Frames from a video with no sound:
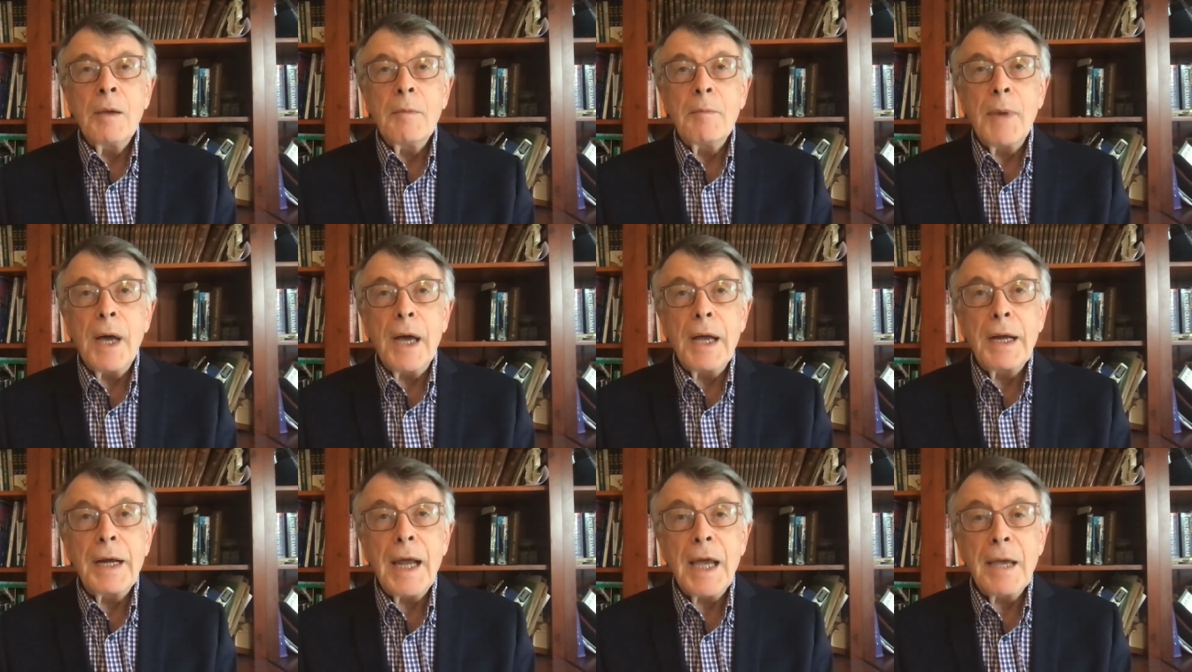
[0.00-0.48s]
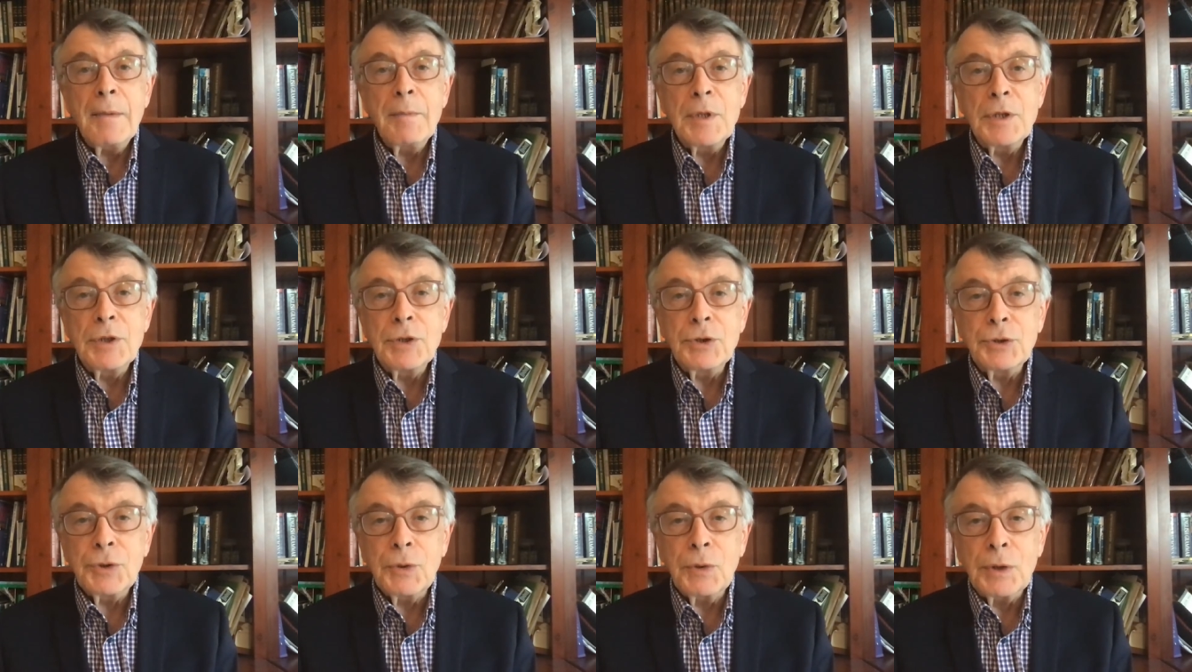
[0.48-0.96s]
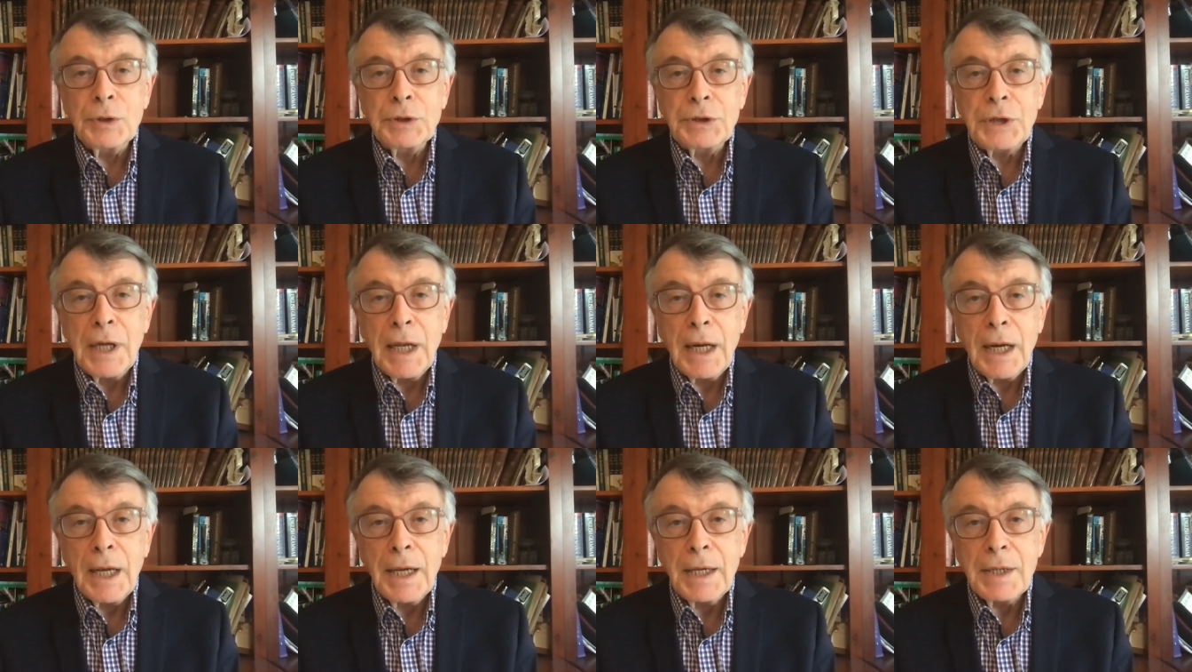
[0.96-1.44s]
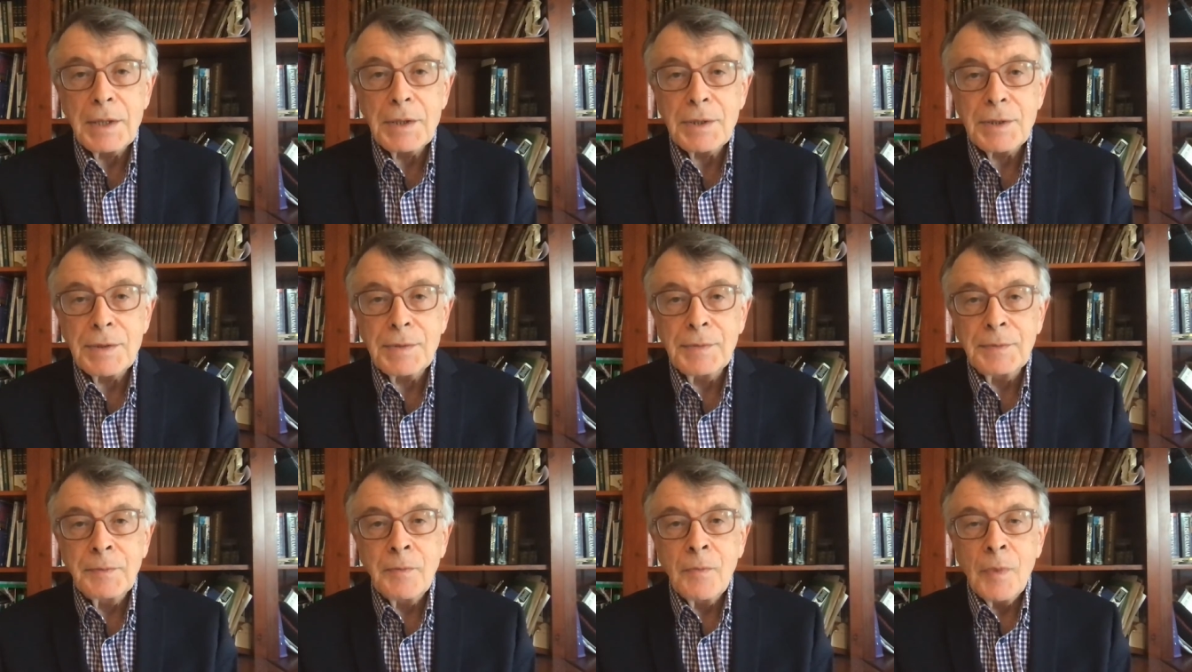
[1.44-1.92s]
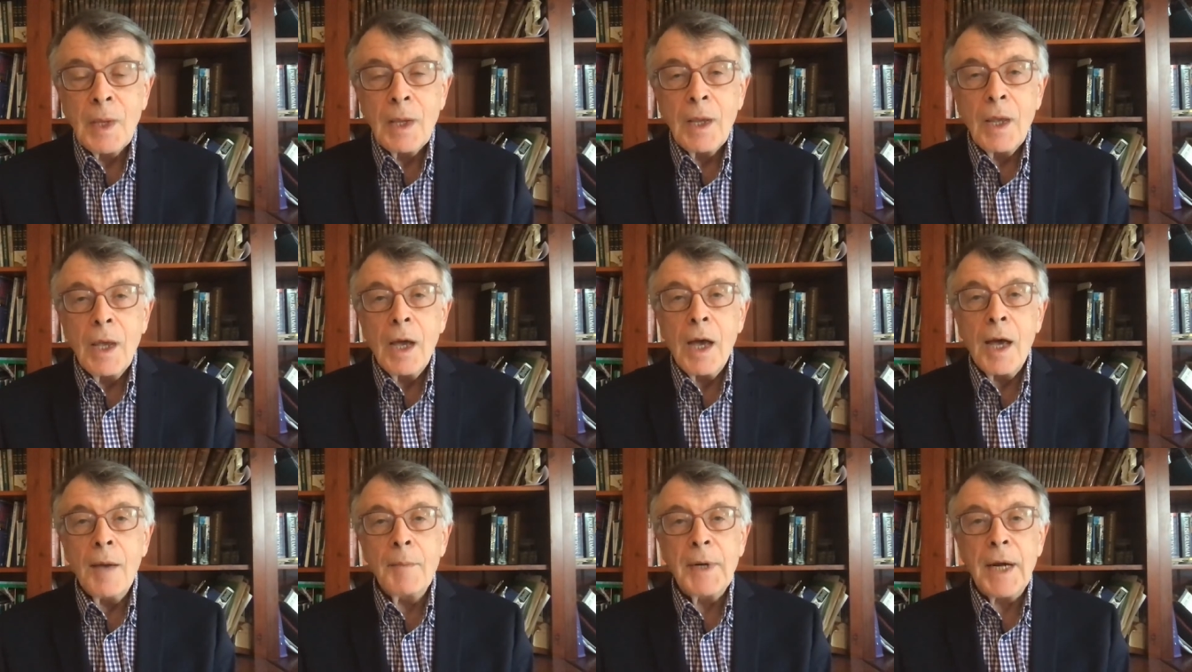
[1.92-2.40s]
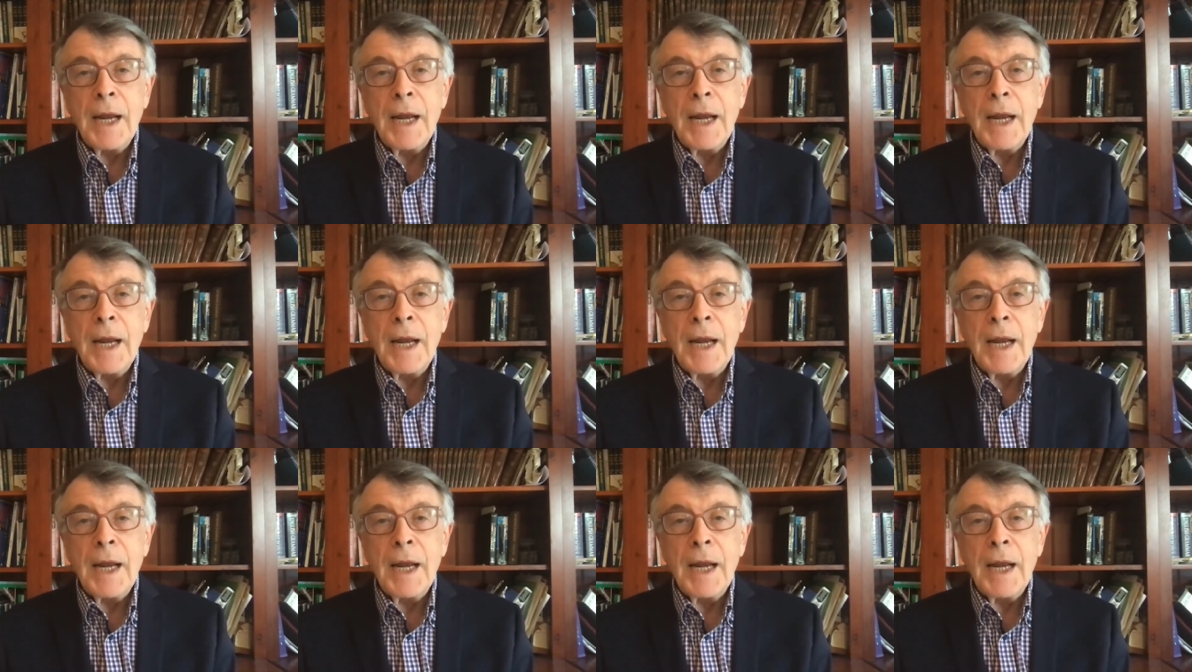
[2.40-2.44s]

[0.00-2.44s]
My name is George Halasz. I'm